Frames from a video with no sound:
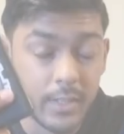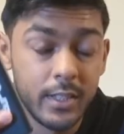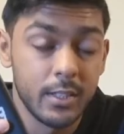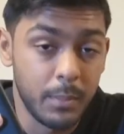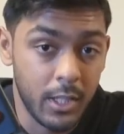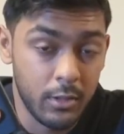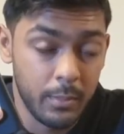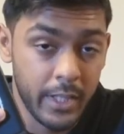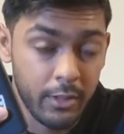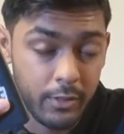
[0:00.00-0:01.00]
This power
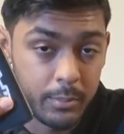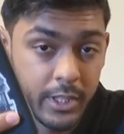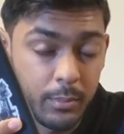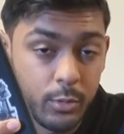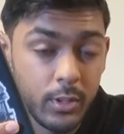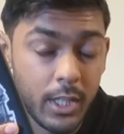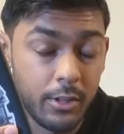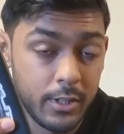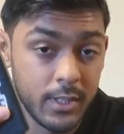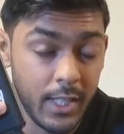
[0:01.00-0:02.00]
bank from Temu
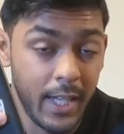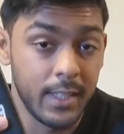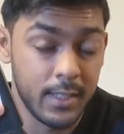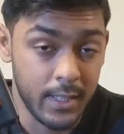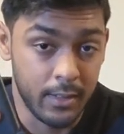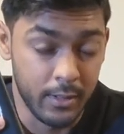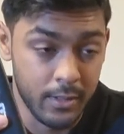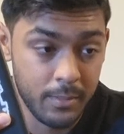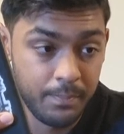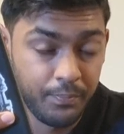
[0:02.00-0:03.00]
houses 8
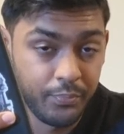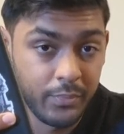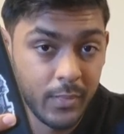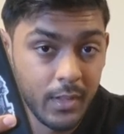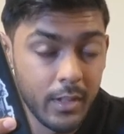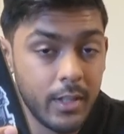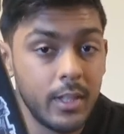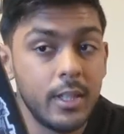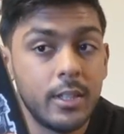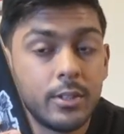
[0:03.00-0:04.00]
cells.
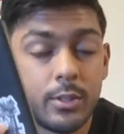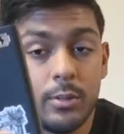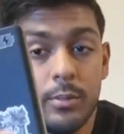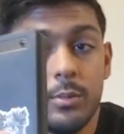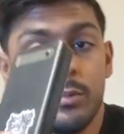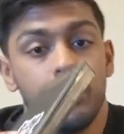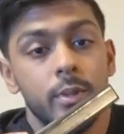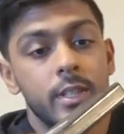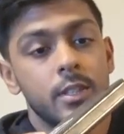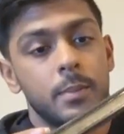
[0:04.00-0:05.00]
So
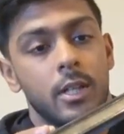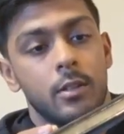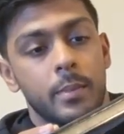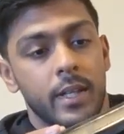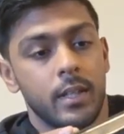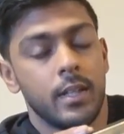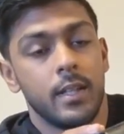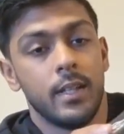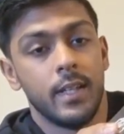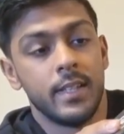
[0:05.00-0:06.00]
with this power bank,
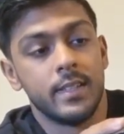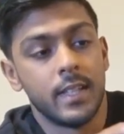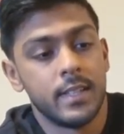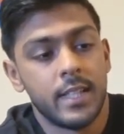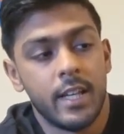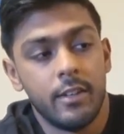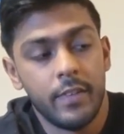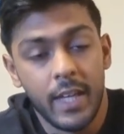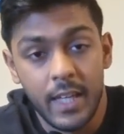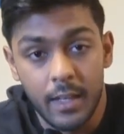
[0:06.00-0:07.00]
it does
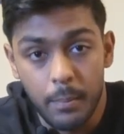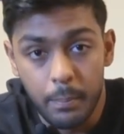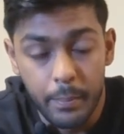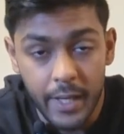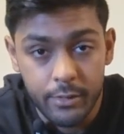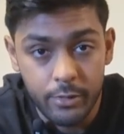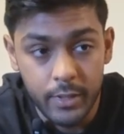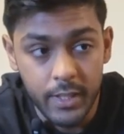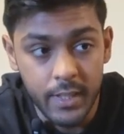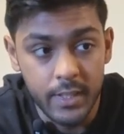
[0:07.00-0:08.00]
have a
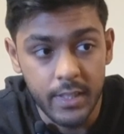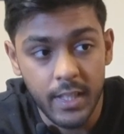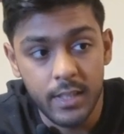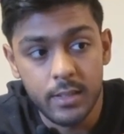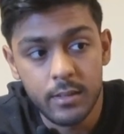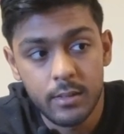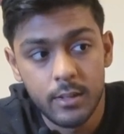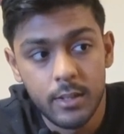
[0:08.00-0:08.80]
battery indicator.